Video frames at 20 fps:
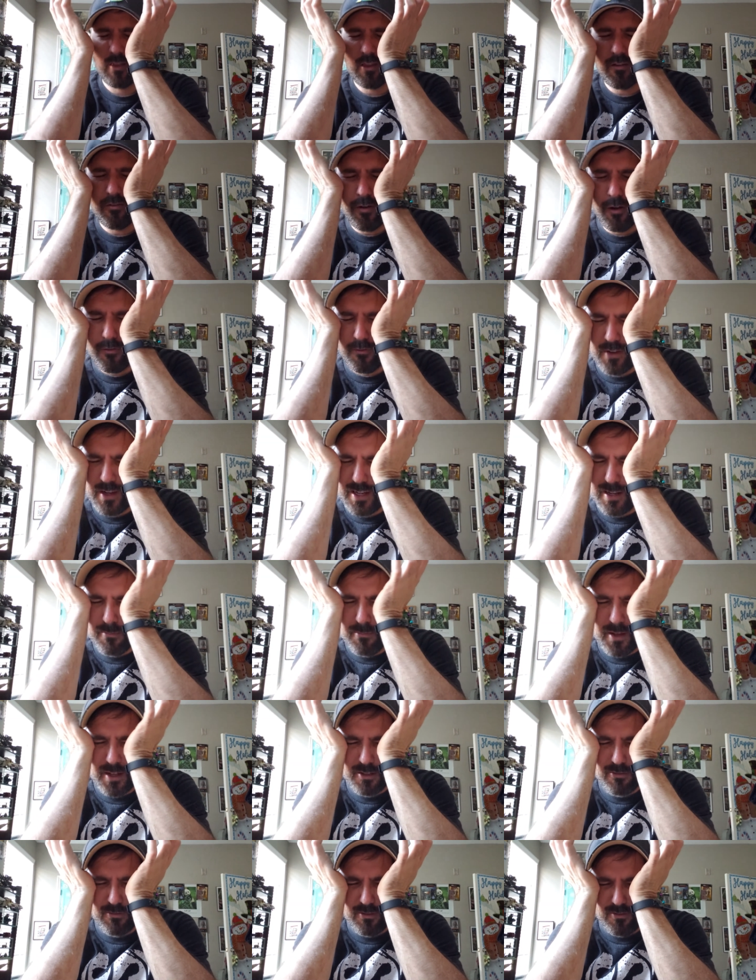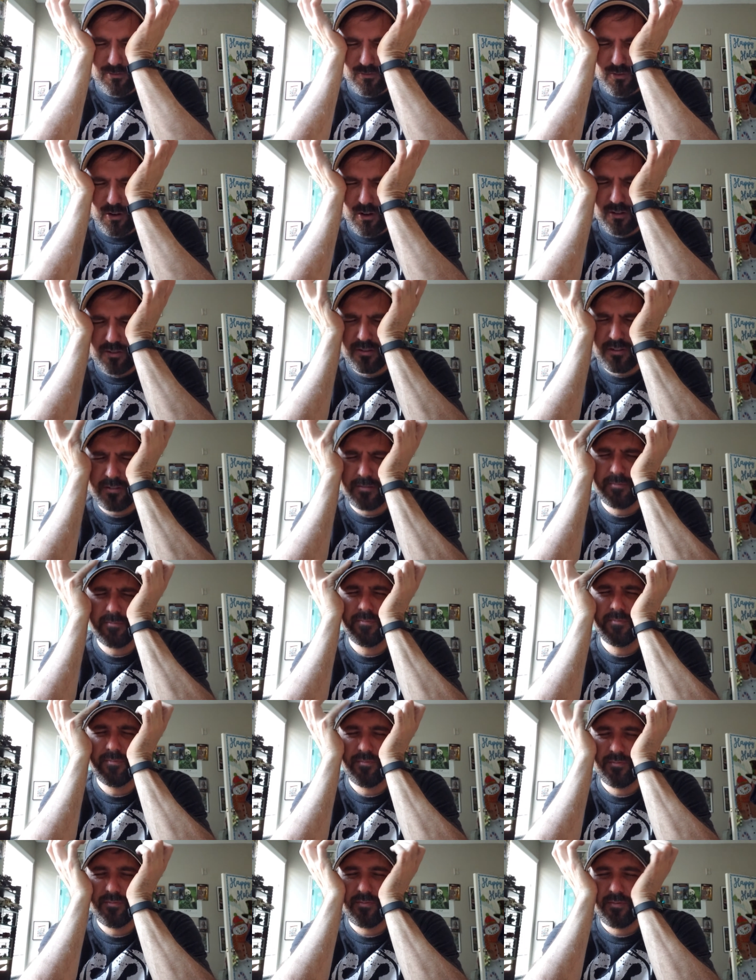The Velveeta mixed with the frosting.
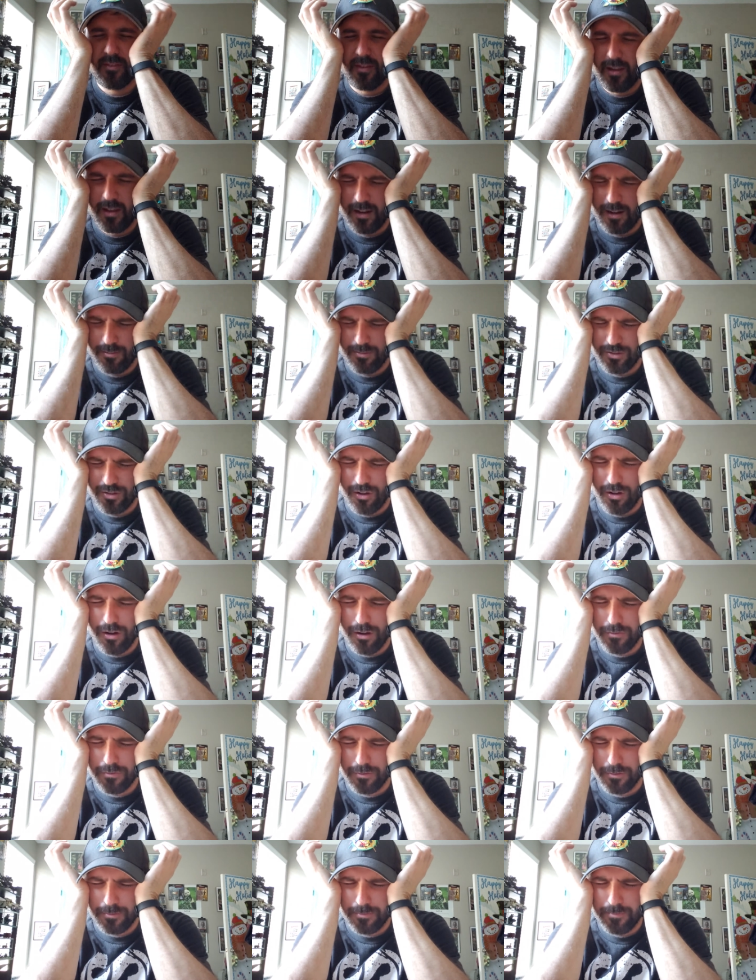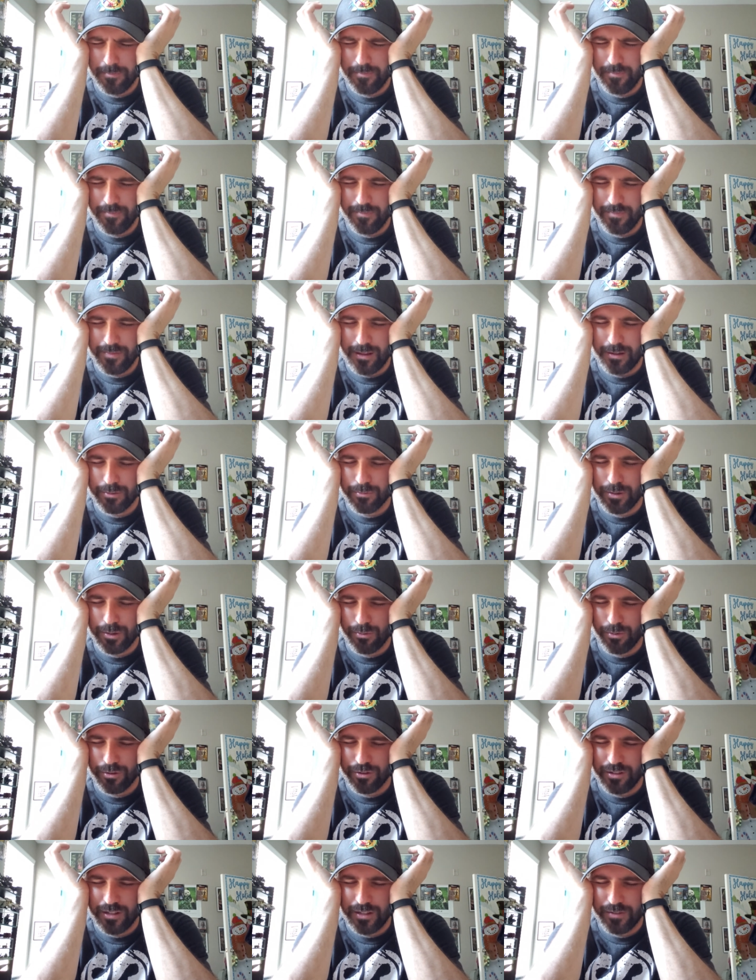And it was awful. That was one of the
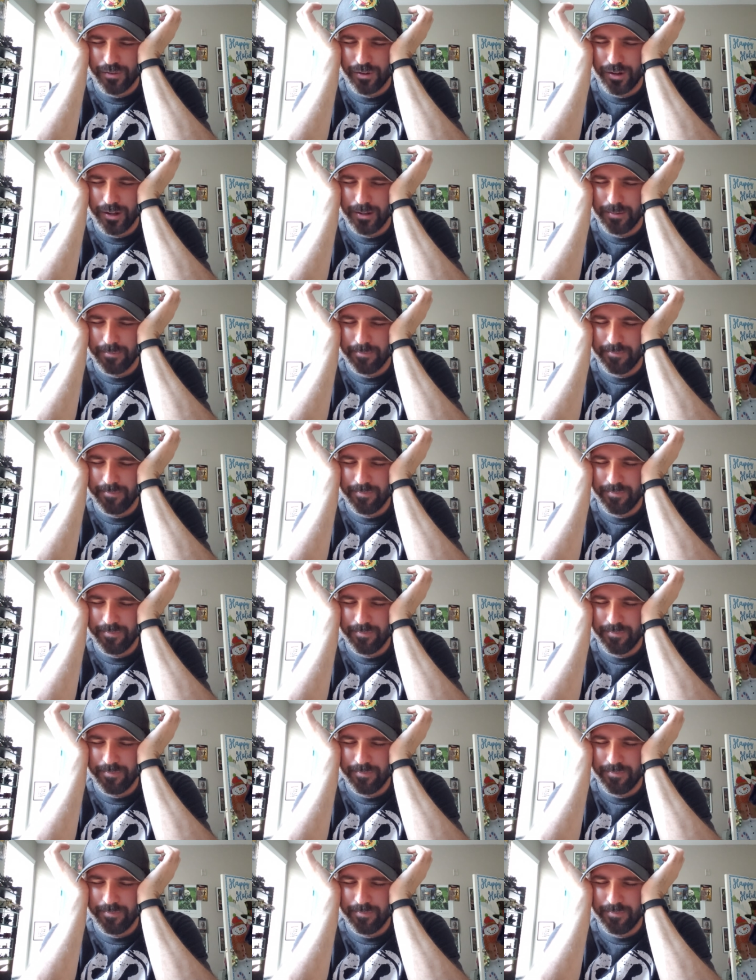worst things I've ever had.